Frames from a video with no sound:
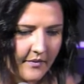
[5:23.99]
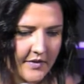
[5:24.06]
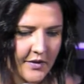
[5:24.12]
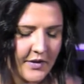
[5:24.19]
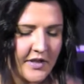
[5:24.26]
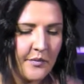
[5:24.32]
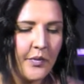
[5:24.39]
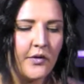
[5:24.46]

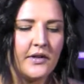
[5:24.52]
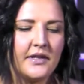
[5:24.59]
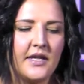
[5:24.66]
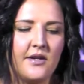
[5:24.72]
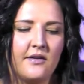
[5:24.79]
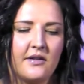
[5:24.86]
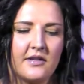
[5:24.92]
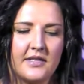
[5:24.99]
it's important that
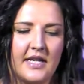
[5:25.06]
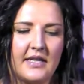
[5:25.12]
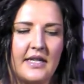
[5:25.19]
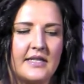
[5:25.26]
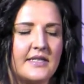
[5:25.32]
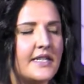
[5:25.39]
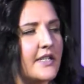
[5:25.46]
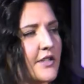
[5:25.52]
you understand
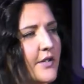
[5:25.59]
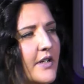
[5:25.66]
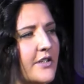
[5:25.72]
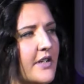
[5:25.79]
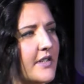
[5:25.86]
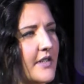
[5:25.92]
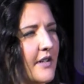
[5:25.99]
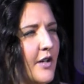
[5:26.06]
this. These
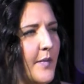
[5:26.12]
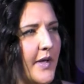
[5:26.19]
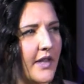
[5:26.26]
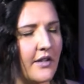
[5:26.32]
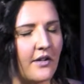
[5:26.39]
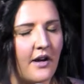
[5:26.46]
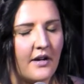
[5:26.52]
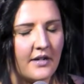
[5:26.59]
screenshots are going to be a
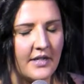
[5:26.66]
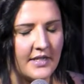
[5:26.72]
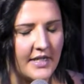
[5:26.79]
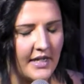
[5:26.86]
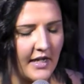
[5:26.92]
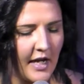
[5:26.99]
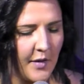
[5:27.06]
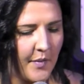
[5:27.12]
little hard to see,
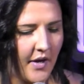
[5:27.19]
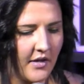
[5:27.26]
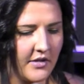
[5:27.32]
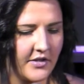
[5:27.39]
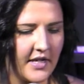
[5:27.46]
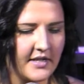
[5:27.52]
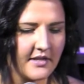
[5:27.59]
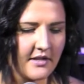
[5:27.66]
and I
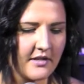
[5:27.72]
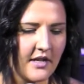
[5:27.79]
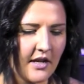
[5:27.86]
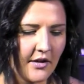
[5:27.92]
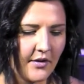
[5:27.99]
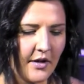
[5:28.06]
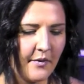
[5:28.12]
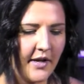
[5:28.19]
apologize. There's not a
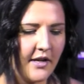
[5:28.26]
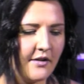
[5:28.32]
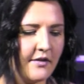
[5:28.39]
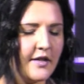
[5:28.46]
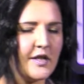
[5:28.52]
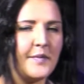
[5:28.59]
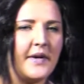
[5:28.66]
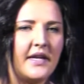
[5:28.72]
great way to do
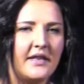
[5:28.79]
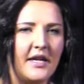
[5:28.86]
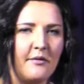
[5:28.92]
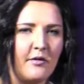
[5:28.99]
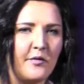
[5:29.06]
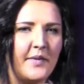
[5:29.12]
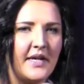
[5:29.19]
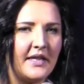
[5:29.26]
this, but they
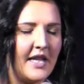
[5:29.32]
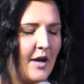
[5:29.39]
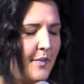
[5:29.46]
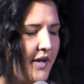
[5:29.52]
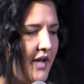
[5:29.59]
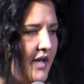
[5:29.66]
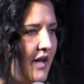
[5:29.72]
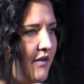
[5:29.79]
will be in that
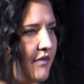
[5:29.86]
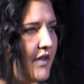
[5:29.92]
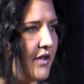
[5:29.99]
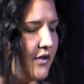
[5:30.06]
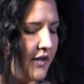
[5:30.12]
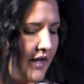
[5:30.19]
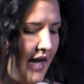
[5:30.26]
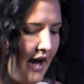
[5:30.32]
PDF that
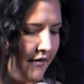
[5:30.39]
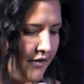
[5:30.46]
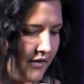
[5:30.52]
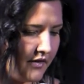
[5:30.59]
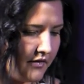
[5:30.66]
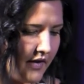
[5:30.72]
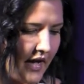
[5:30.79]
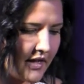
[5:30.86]
you'll get after
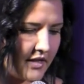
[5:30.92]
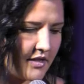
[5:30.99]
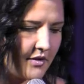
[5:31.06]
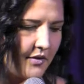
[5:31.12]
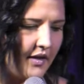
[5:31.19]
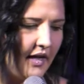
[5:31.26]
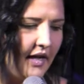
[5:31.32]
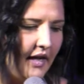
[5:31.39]
the fact.
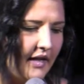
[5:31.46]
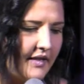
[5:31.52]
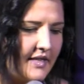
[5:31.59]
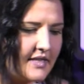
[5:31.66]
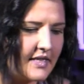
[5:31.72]
So this